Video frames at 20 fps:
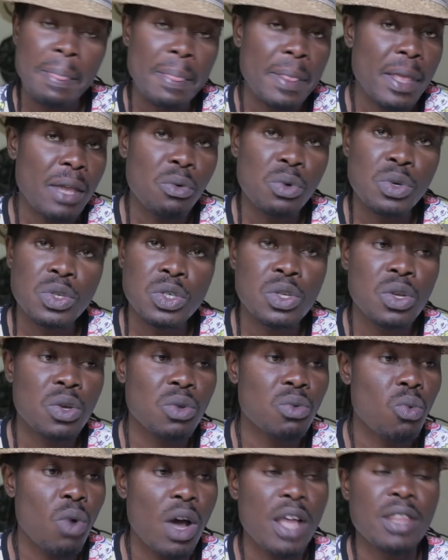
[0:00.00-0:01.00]
it was
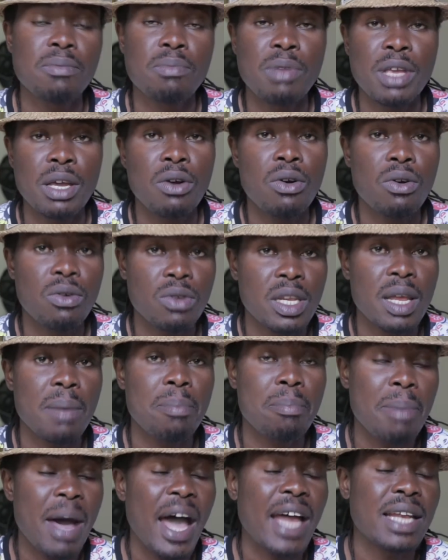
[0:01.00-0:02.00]
not worth being called a
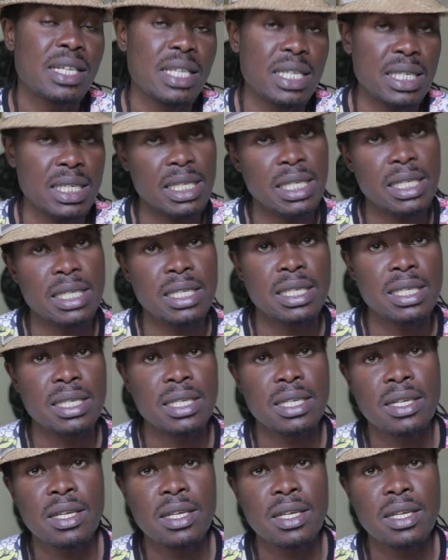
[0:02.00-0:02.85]
bad disease.